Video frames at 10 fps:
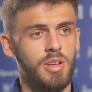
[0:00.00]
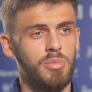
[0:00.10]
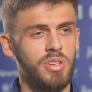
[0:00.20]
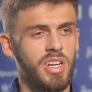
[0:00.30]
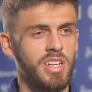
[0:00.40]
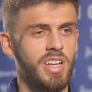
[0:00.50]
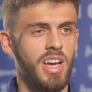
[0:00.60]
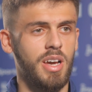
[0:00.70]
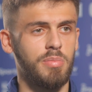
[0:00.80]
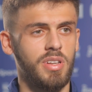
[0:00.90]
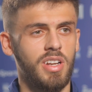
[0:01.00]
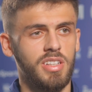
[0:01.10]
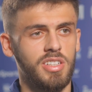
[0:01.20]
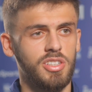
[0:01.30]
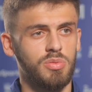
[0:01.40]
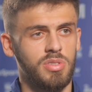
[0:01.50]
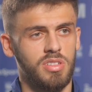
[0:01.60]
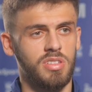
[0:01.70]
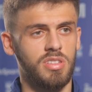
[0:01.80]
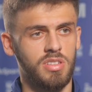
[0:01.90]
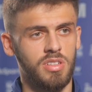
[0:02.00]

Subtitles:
But they're happy. Like, they just want to...